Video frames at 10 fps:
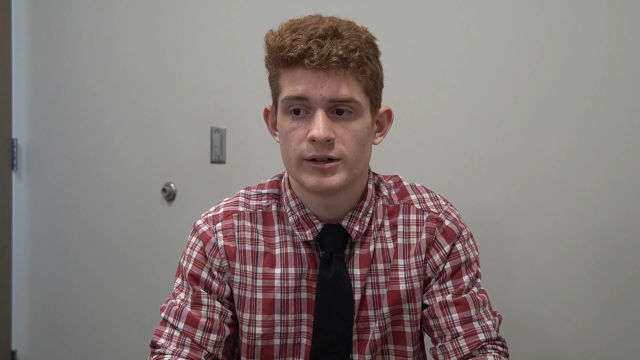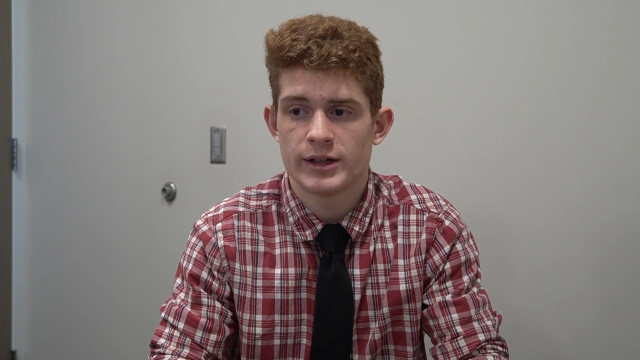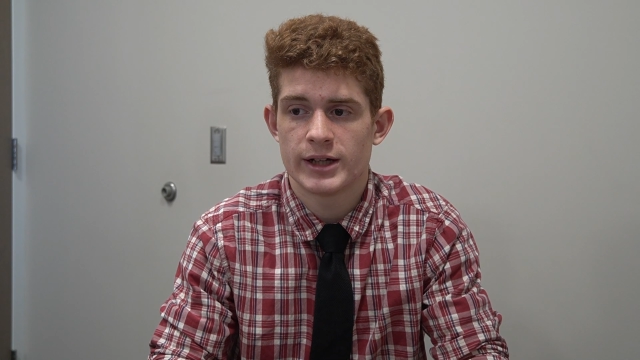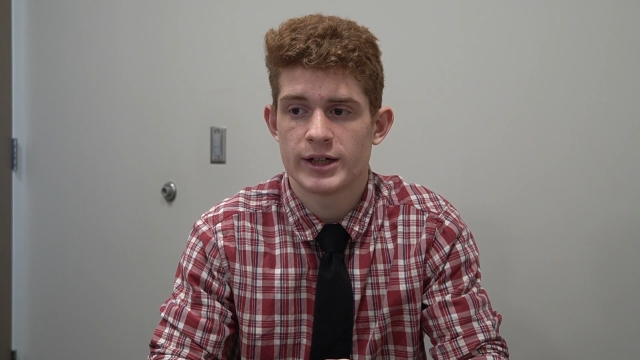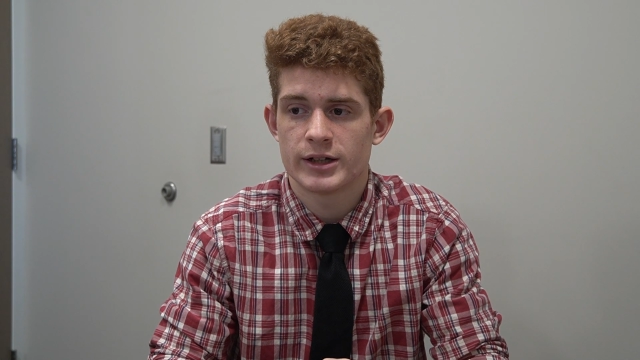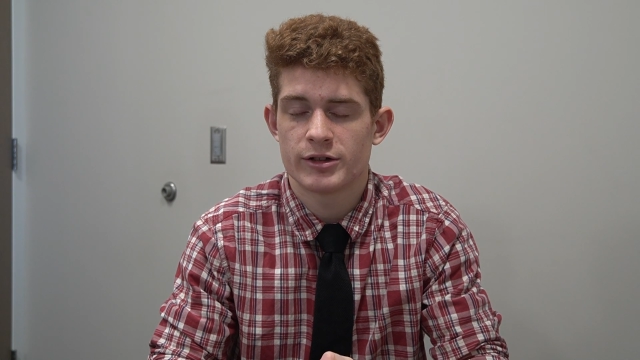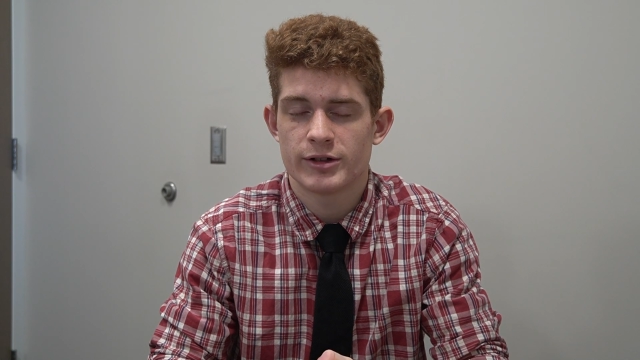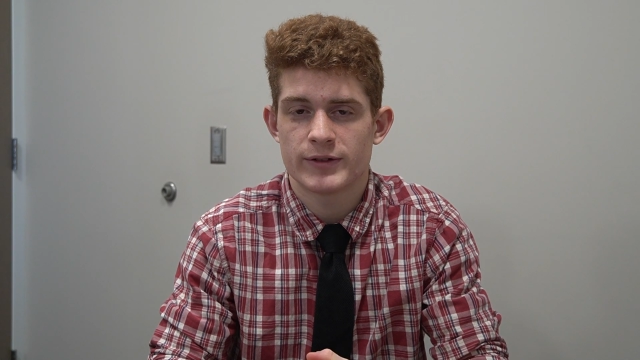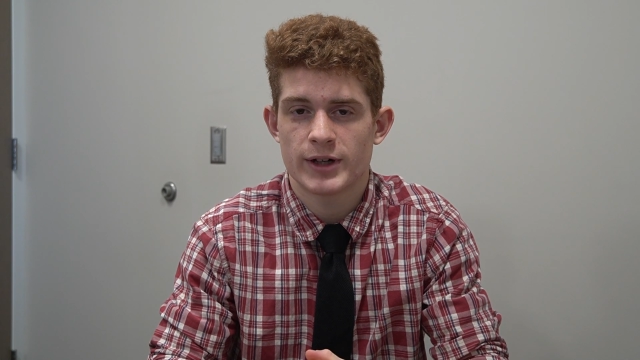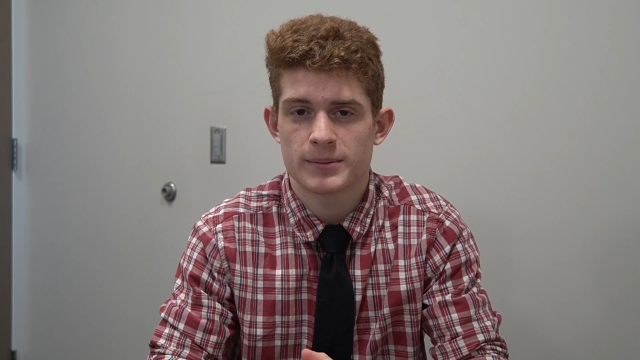and you
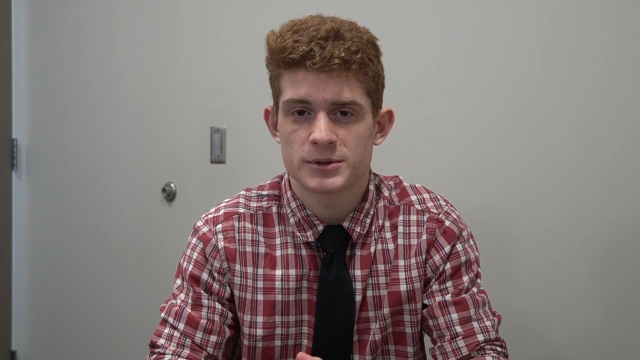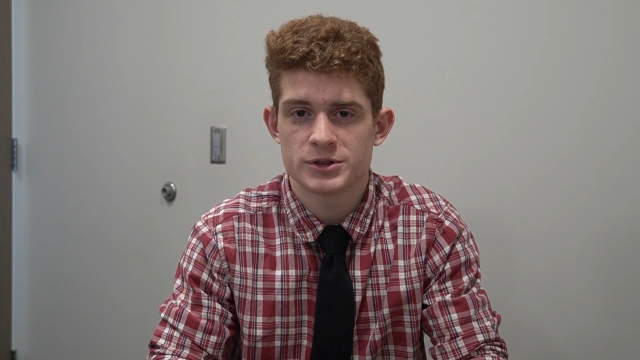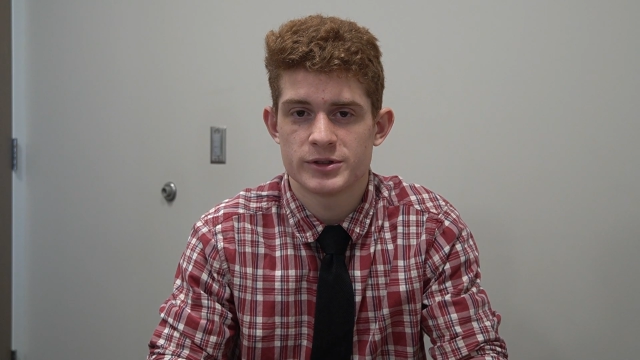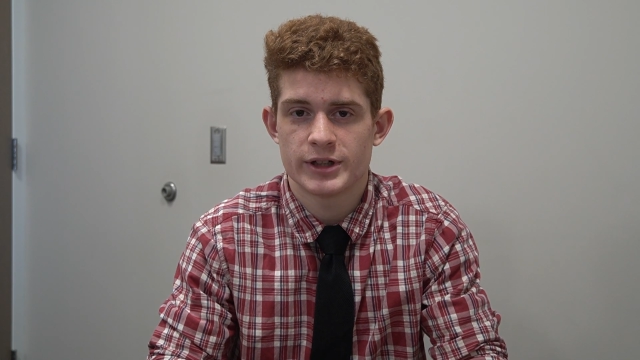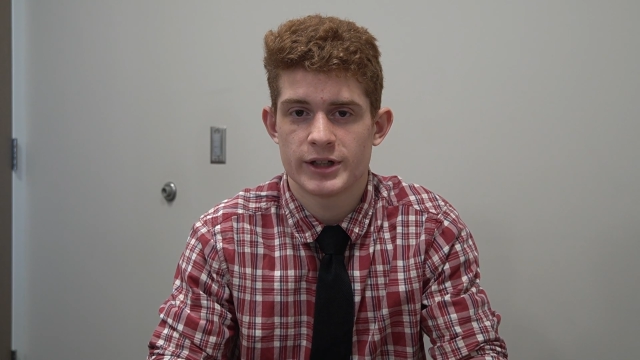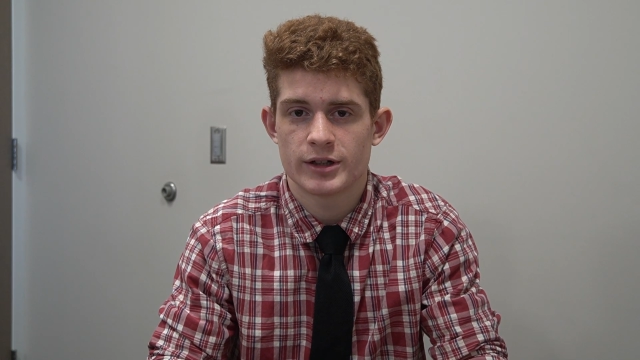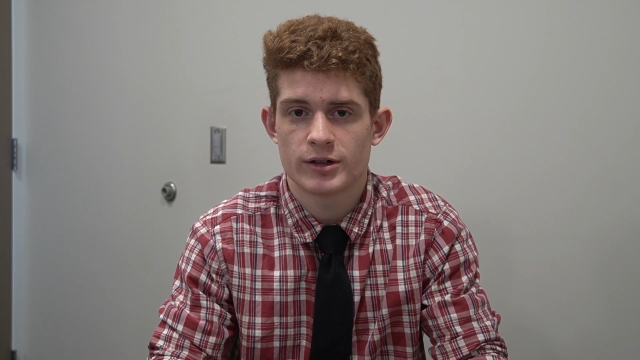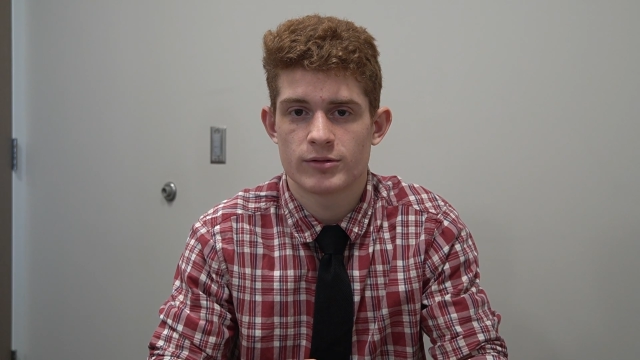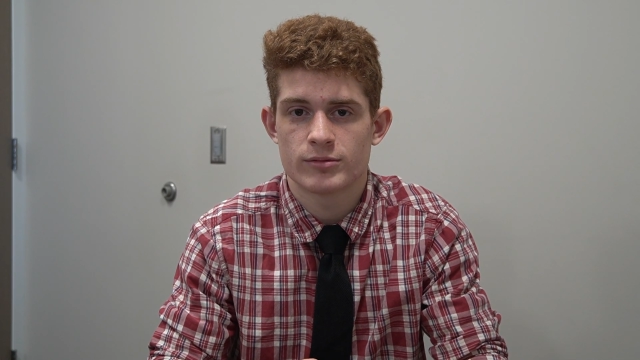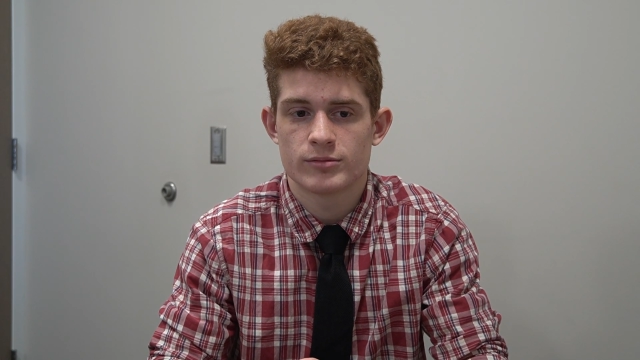have the opportunity
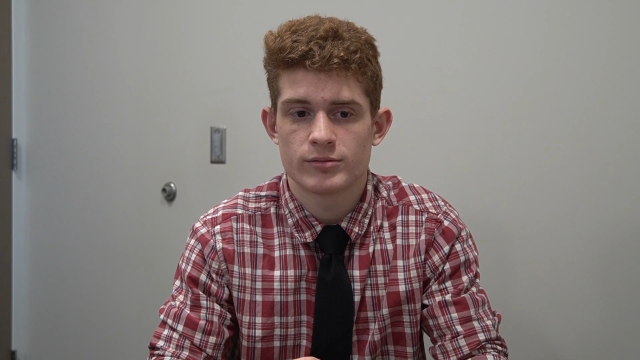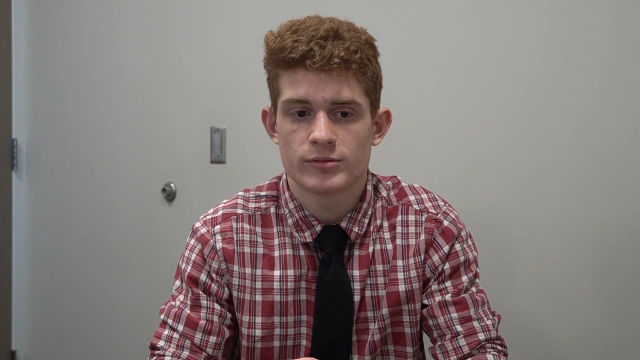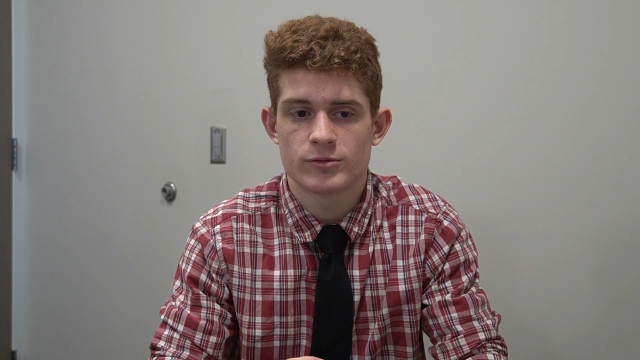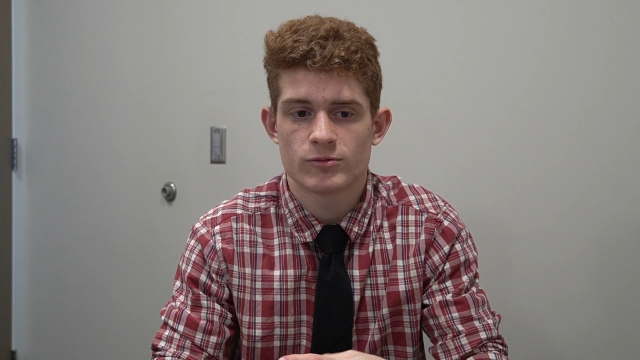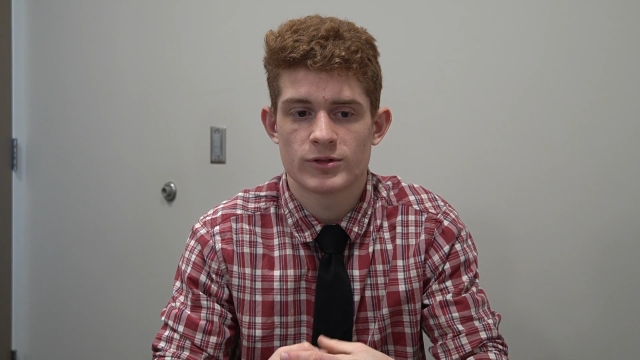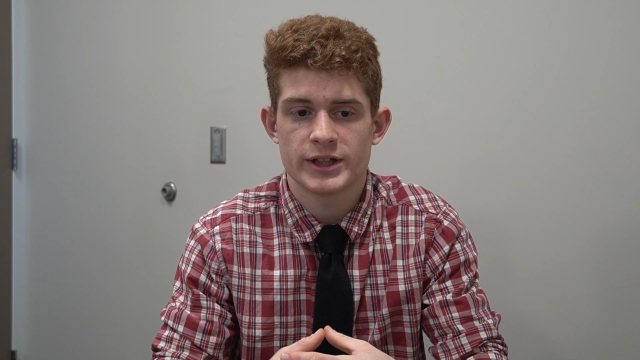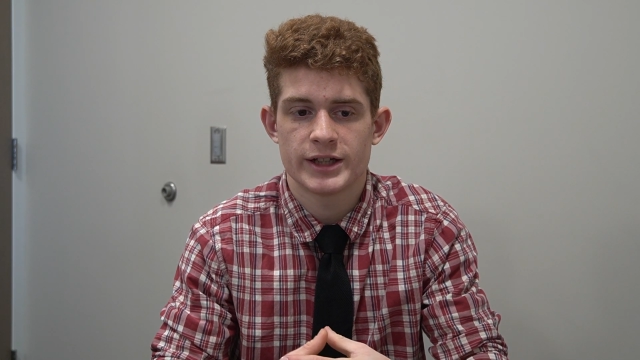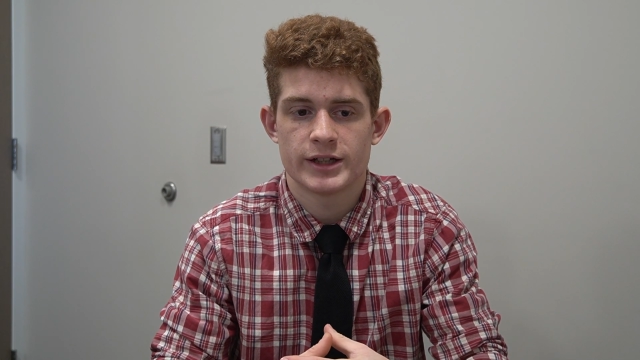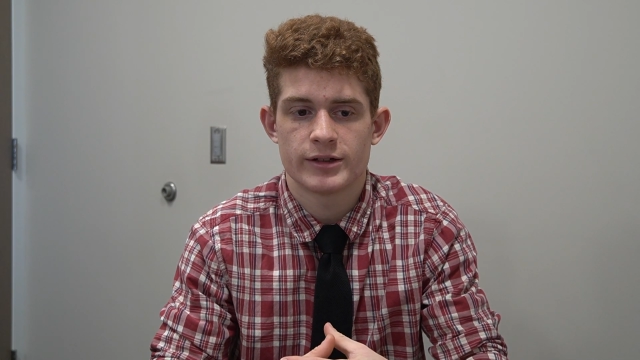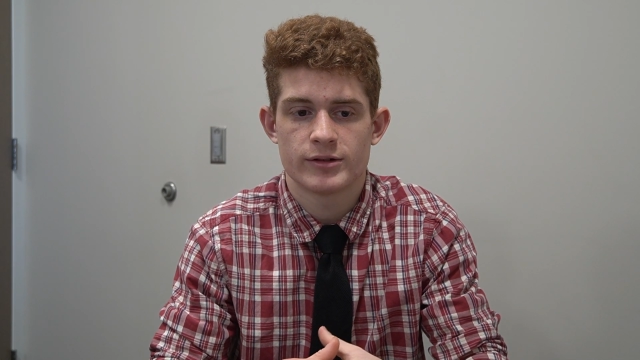to
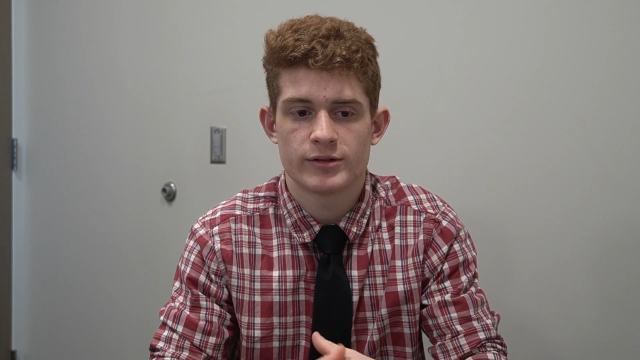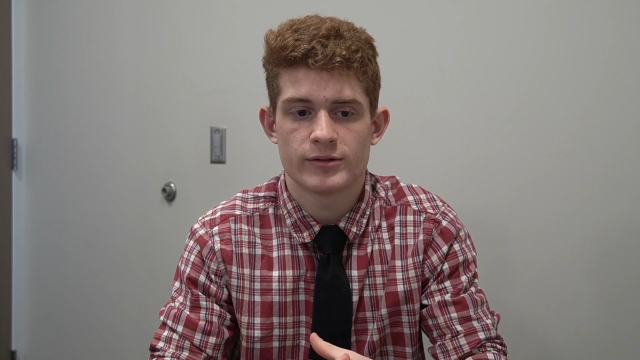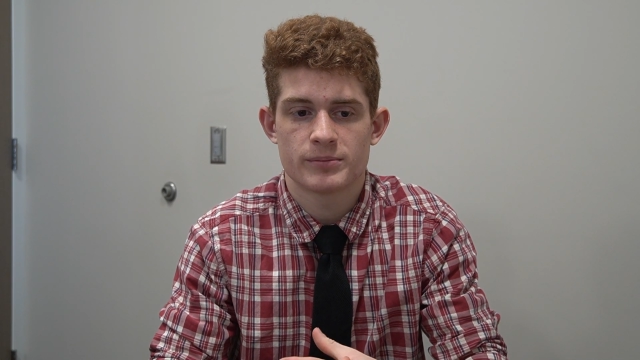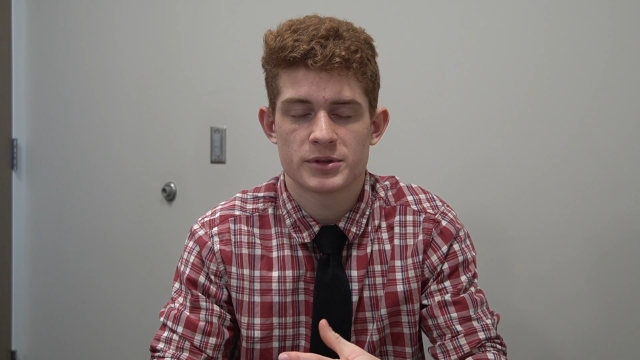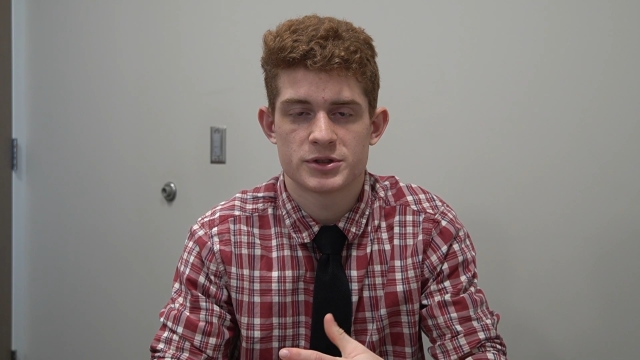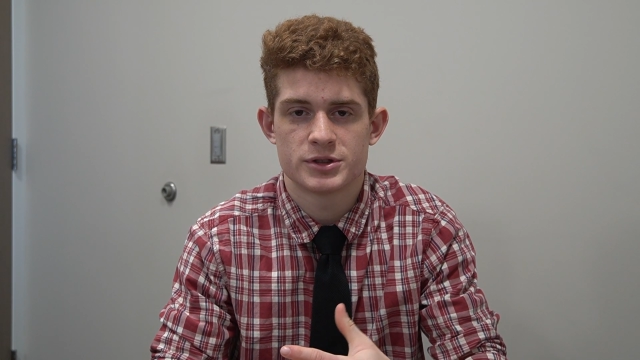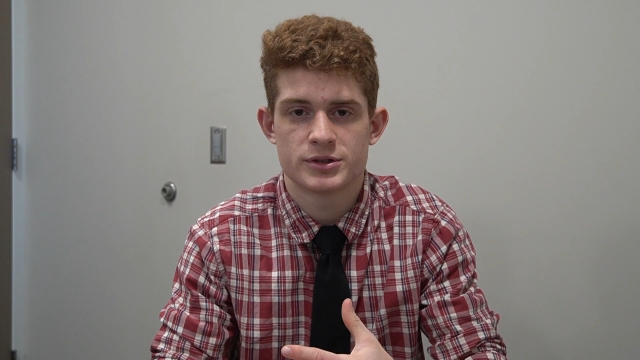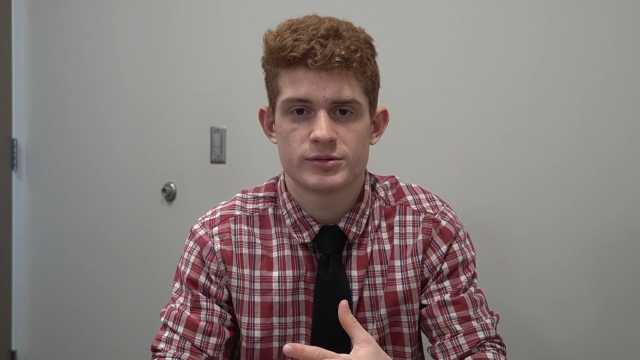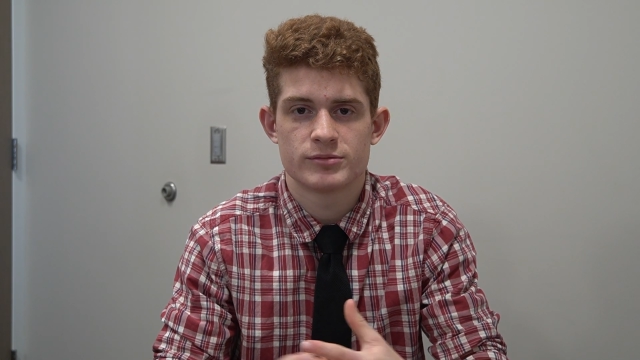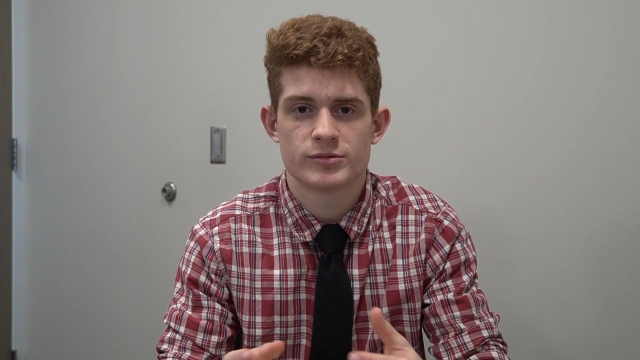really pers-